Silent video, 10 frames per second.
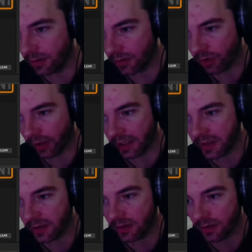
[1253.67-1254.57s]

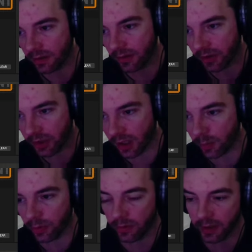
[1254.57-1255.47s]
trace the
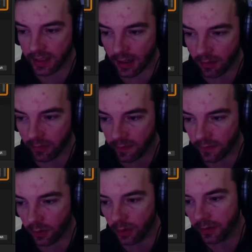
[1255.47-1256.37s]
top, the down, the
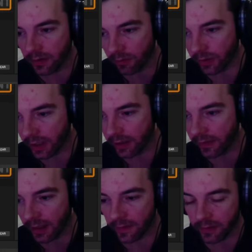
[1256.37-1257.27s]
forward, the rear,
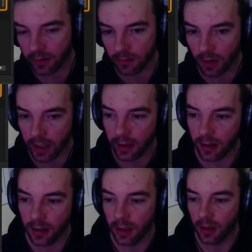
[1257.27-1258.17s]
the left, and the right.
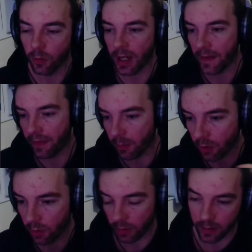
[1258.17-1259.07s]
We add them
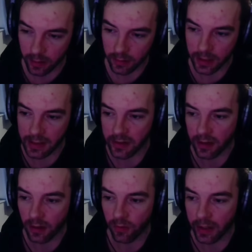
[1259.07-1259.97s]
all into
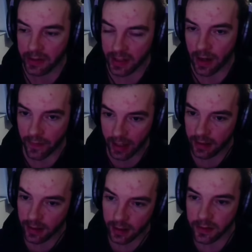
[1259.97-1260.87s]
the arrays at that
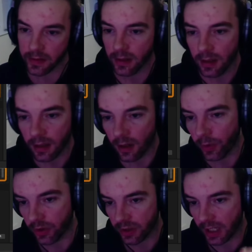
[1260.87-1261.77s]
index, and
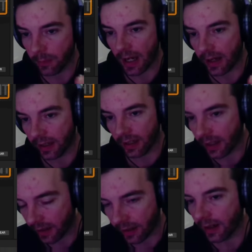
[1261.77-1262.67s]
we just keep adding and
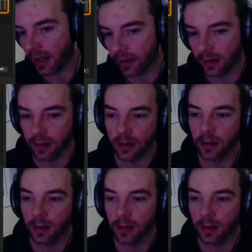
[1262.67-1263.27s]
adding and adding